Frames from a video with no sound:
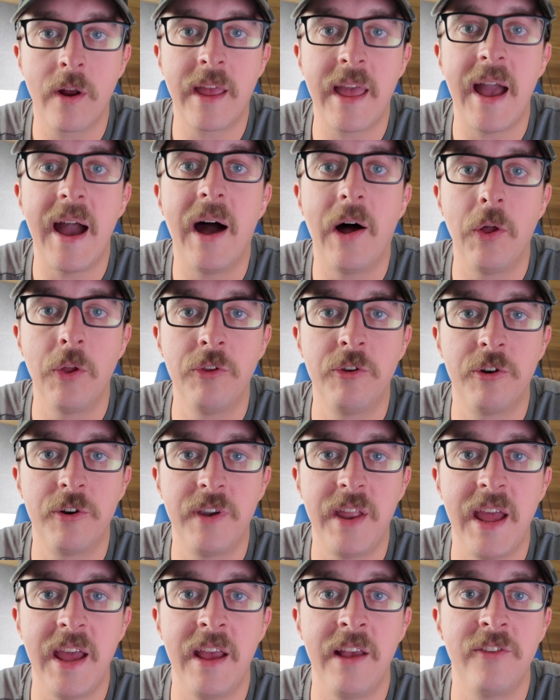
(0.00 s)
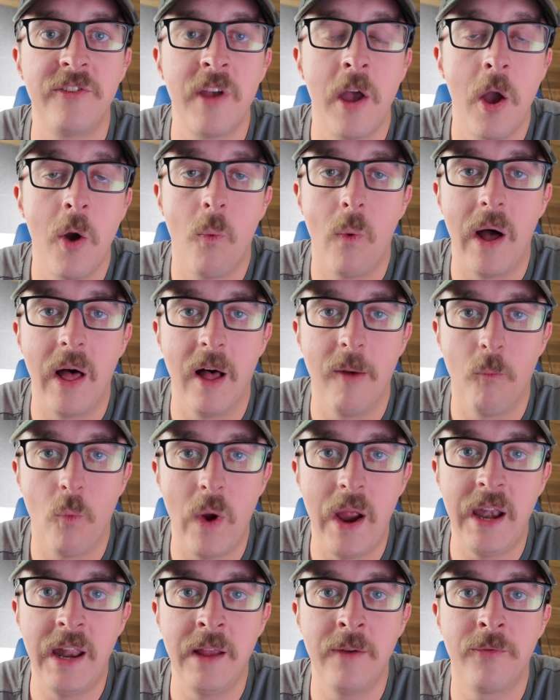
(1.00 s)
calendar days while I'm
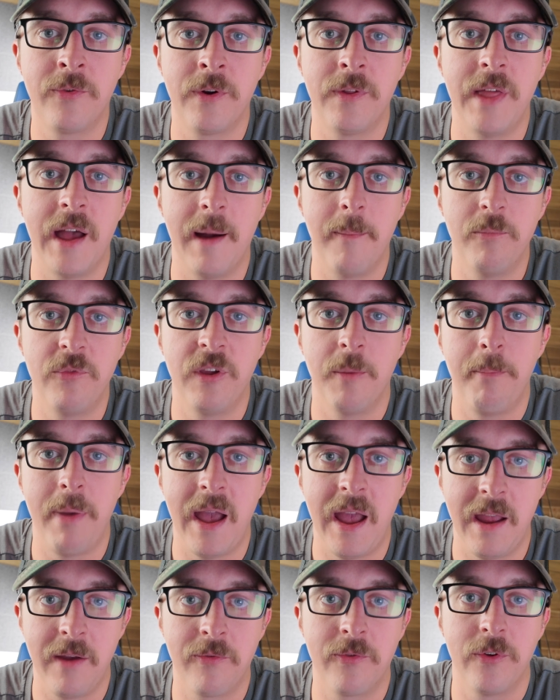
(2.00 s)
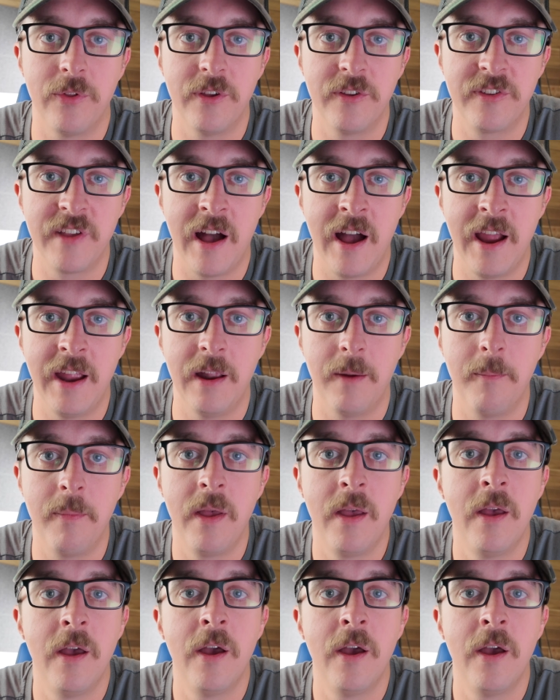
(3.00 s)
waiting for them to pay for this item.